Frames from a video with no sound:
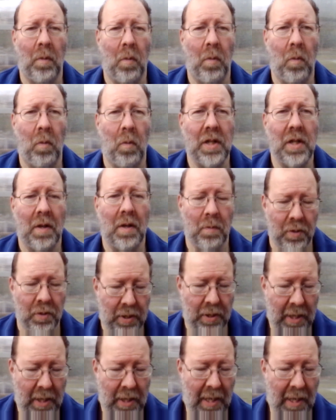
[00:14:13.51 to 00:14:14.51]
What I will
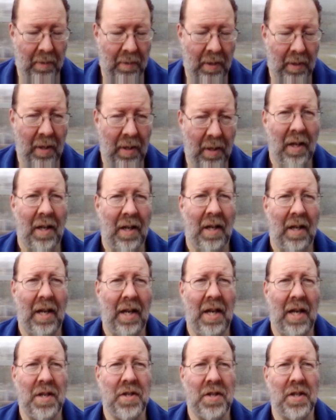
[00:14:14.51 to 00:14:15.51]
say now
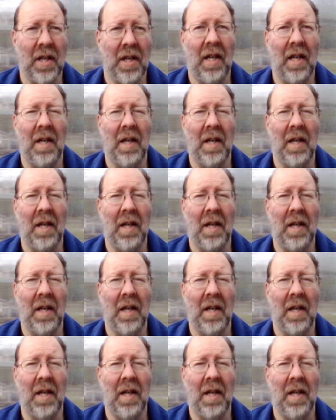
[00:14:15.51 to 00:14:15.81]
is